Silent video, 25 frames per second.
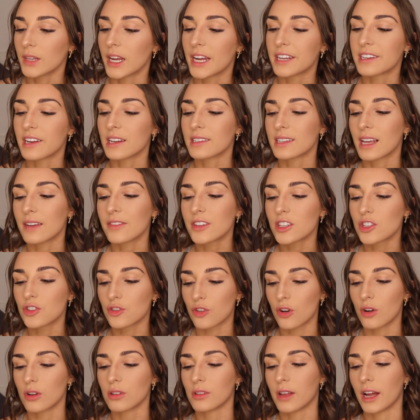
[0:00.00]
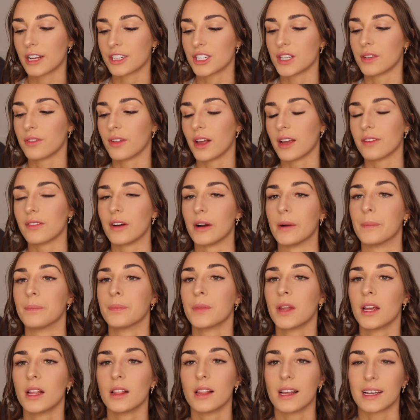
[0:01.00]
It does have a strong lychee flavor.
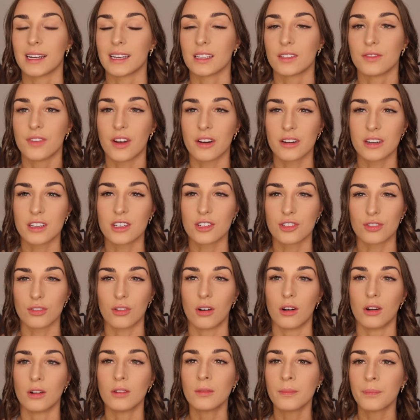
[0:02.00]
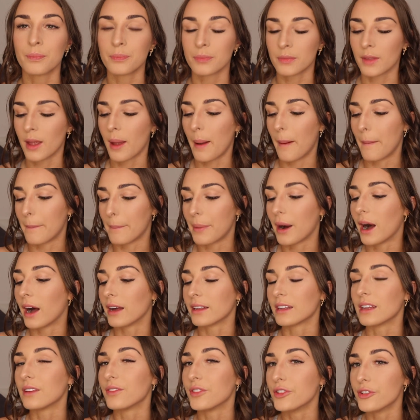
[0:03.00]
Like it's very strong.
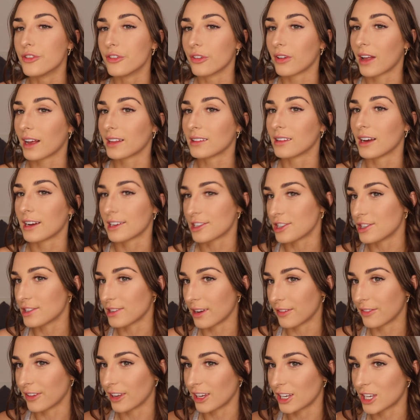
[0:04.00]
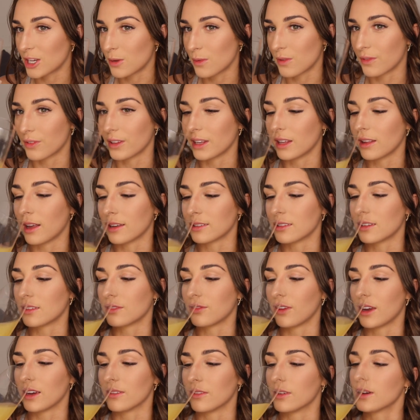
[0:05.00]
But if you do like lychees, I feel like you would really like
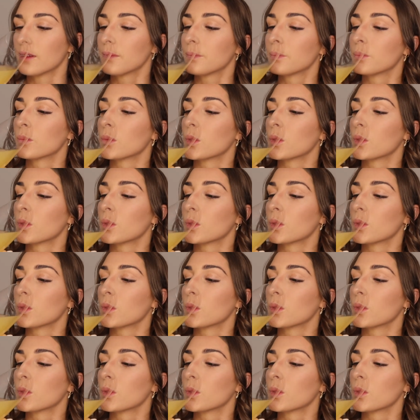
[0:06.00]
this flavor.